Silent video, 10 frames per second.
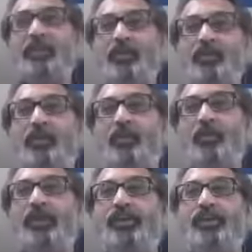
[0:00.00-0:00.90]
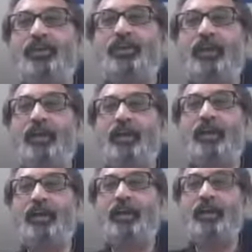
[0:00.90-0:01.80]
or which
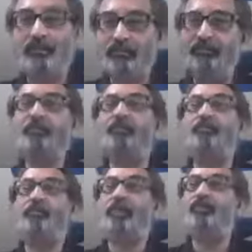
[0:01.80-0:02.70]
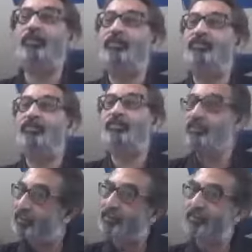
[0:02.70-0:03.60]
discipline was
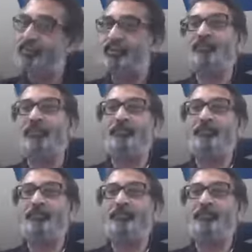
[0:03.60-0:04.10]
this teacher from?